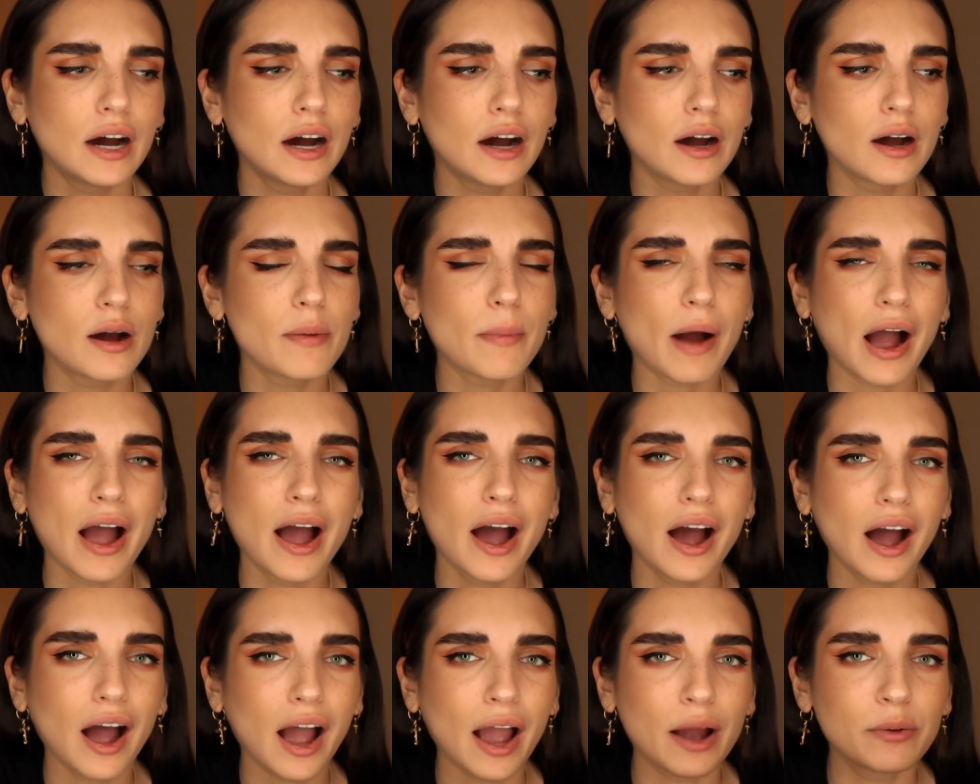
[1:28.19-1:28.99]

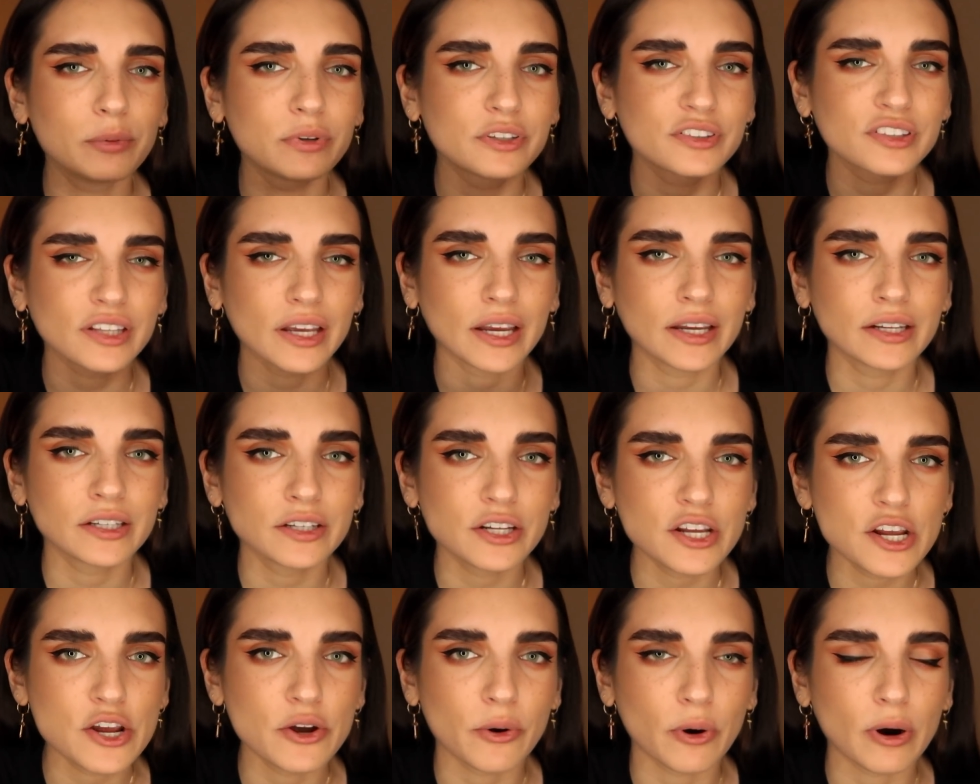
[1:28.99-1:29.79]
I was in
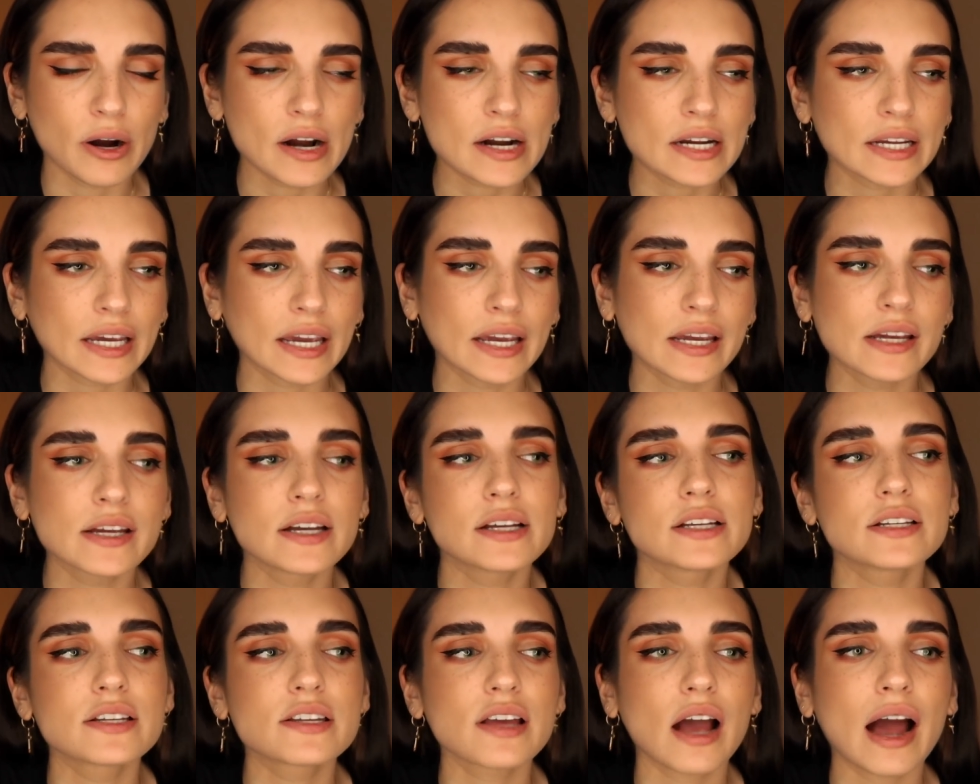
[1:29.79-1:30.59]
New York
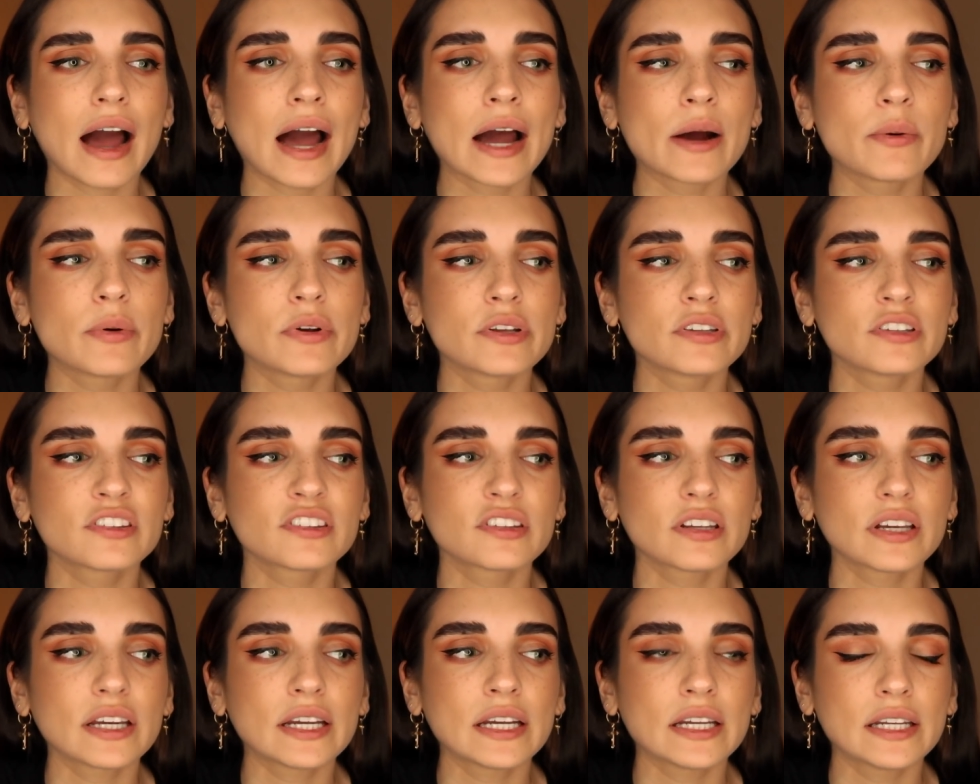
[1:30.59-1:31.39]
and I
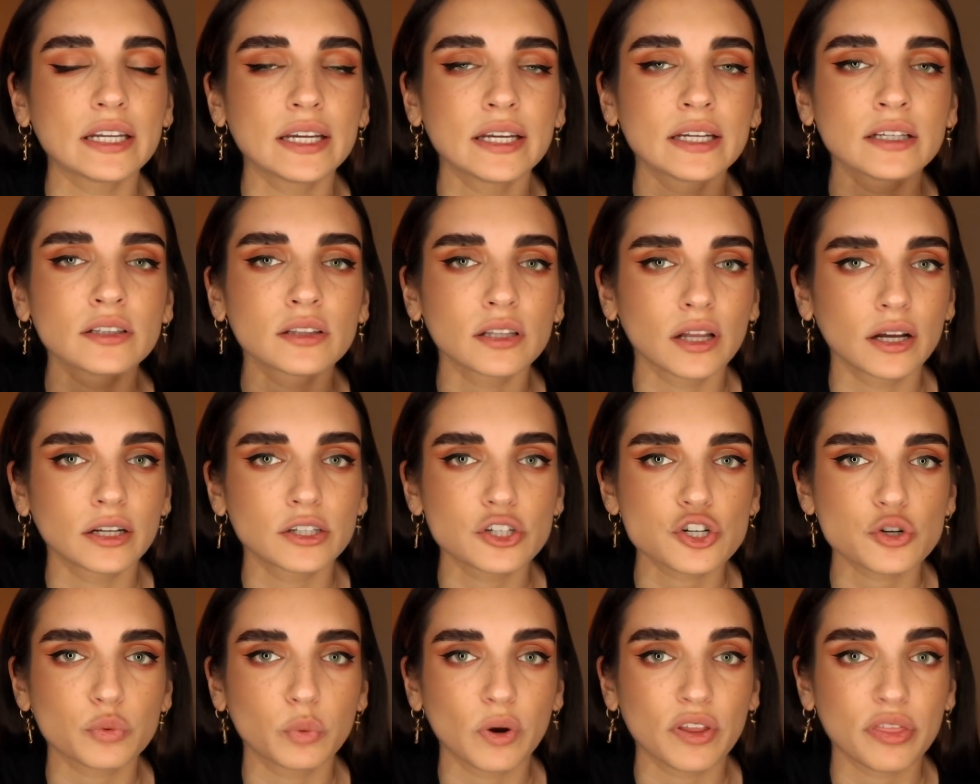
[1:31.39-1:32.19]
was eating
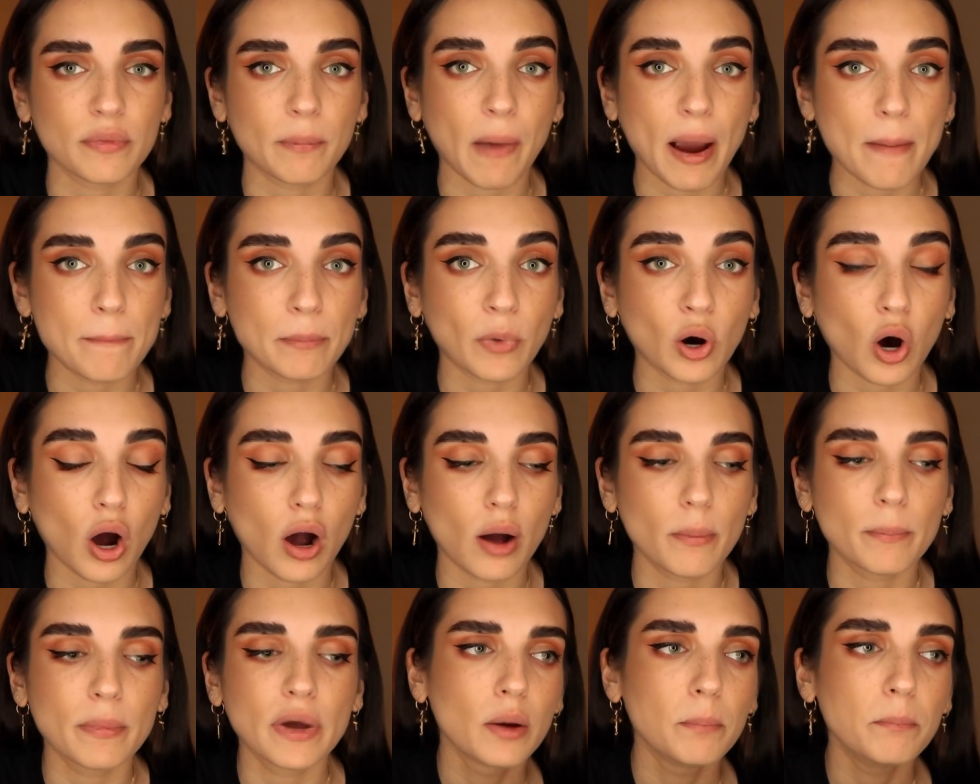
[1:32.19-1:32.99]
lunch with my
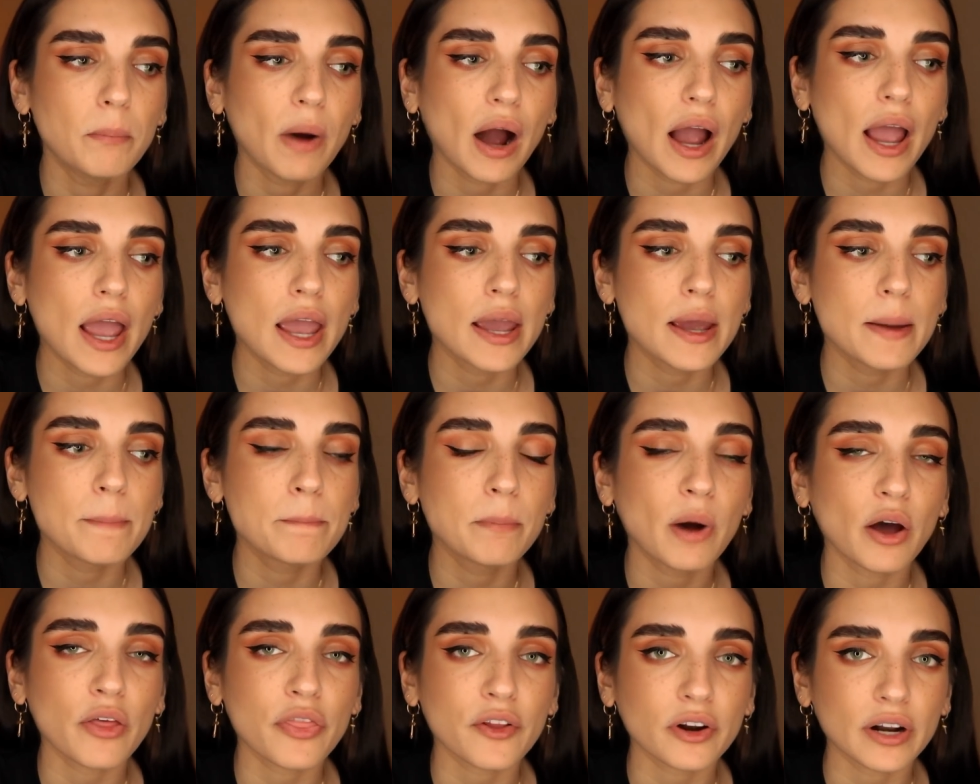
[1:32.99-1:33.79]
mom. My
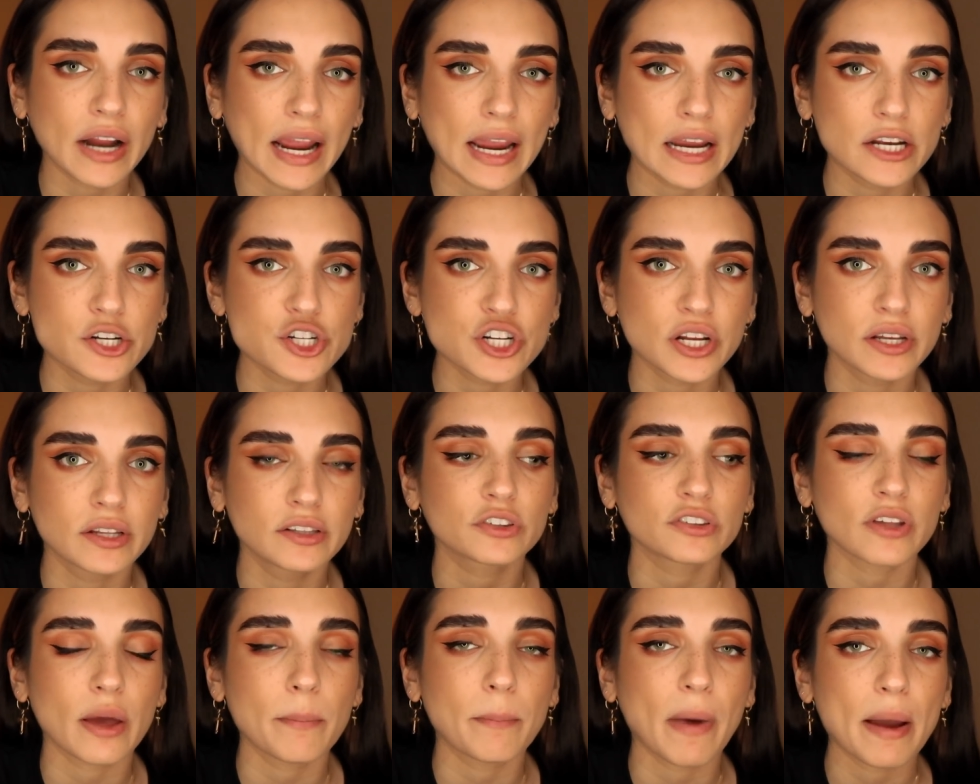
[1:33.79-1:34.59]
mother agent
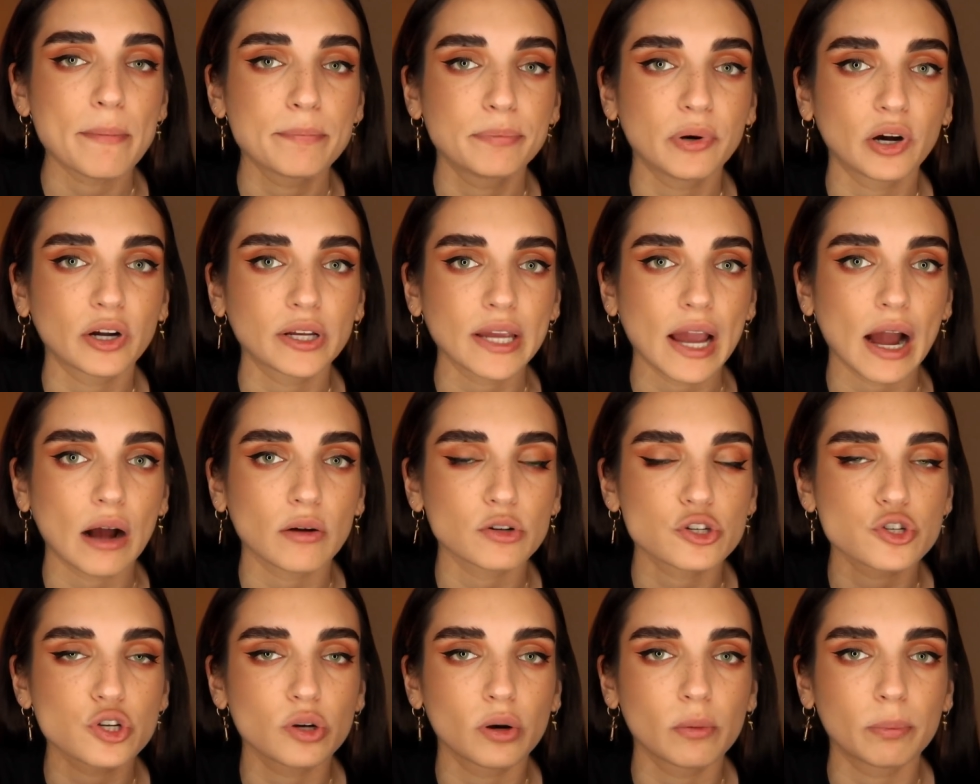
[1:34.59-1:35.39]
sent my book
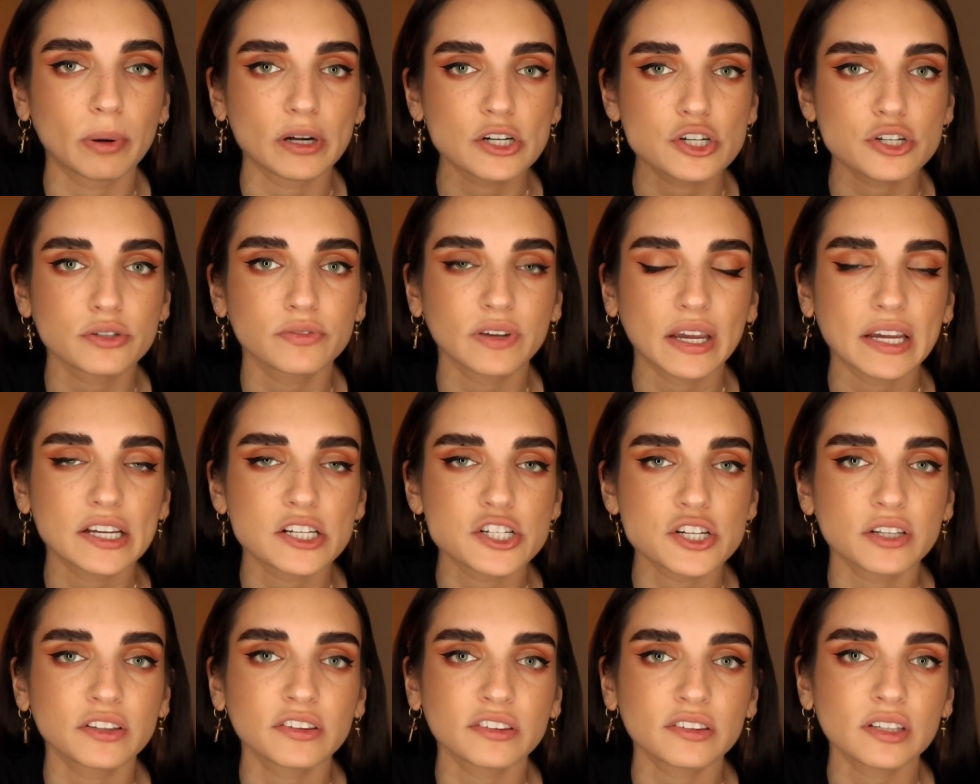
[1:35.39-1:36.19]
out to a bunch of
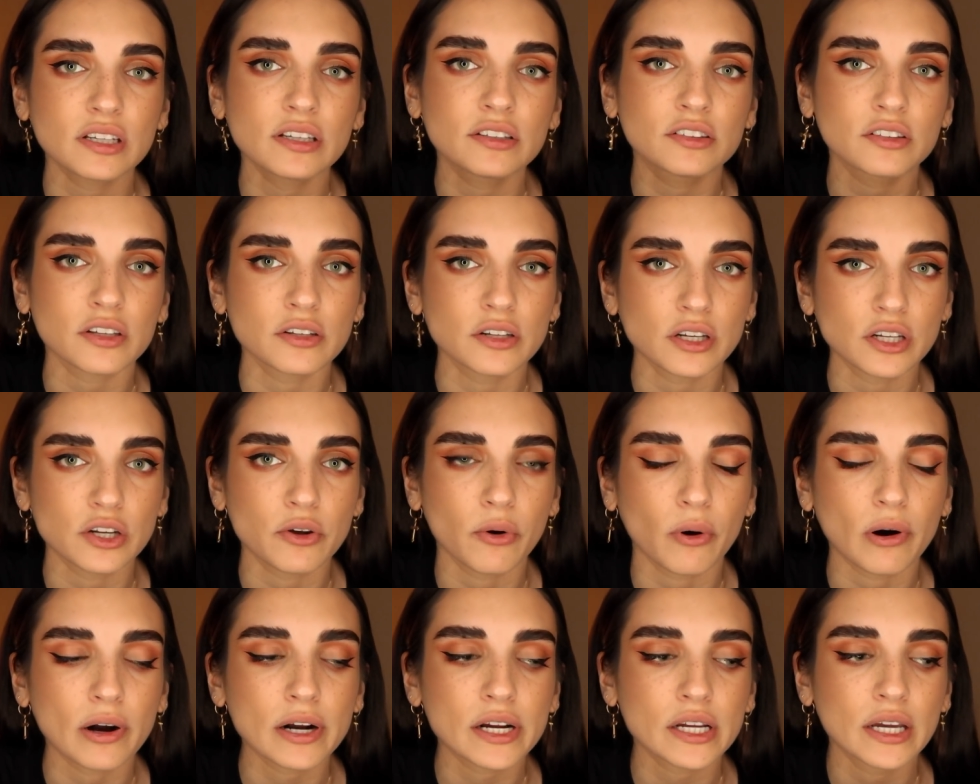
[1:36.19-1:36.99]
agencies in New
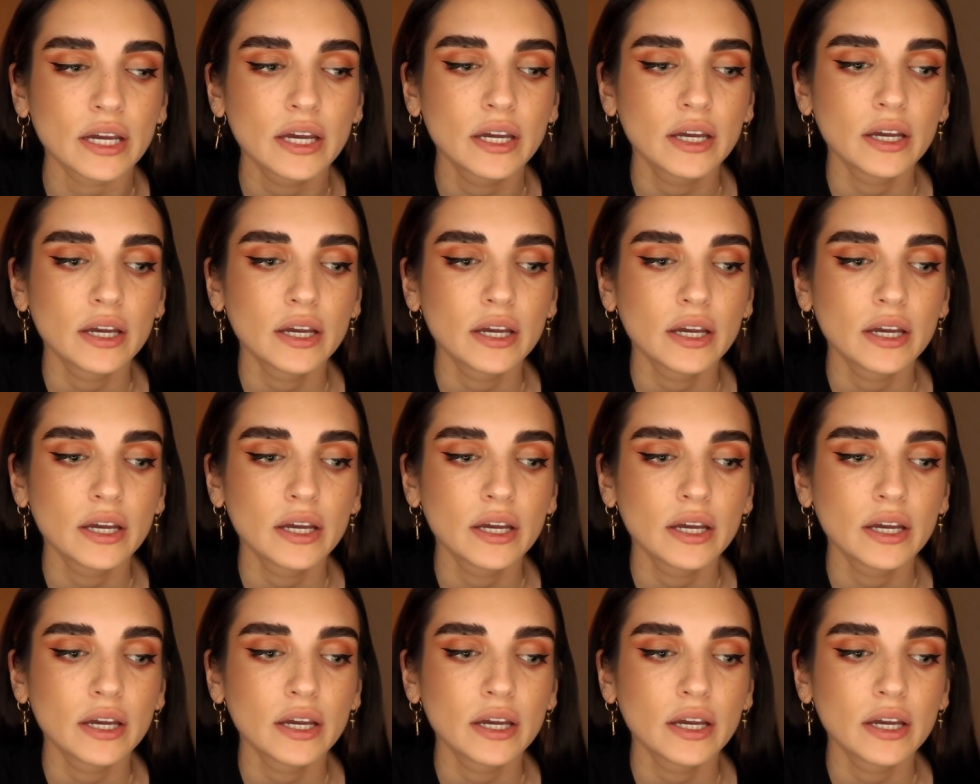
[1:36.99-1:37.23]
York.